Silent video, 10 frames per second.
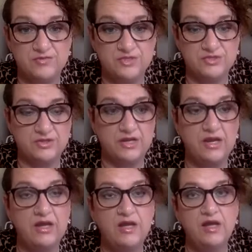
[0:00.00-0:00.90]
surgery.
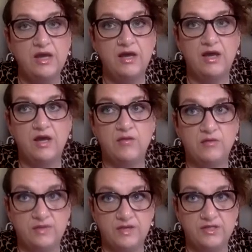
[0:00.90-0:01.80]
What are
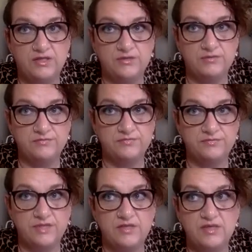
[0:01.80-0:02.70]
we going to do?
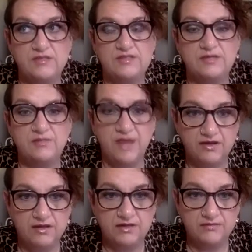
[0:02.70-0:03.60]
Instead of
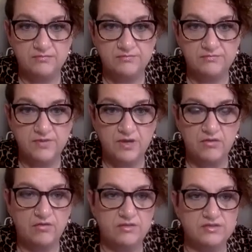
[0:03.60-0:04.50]
panicking,
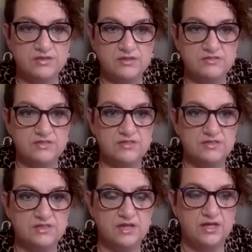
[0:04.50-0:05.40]
or instead of
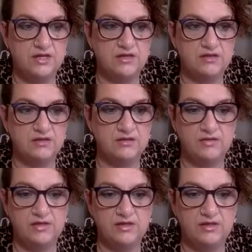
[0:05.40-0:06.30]
just
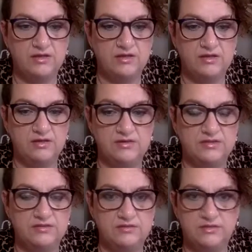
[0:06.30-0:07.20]
going
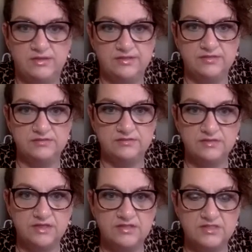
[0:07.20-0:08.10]
into
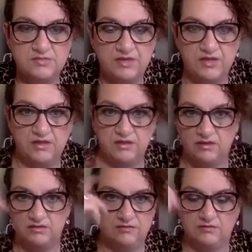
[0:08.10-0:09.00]
kind of spinning
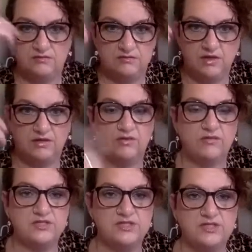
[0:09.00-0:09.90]
and not knowing
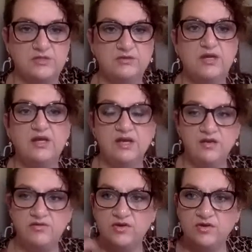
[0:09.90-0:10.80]
what to do,
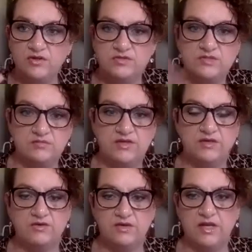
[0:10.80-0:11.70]
if you're used to being
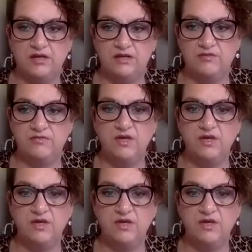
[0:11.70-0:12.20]
creative,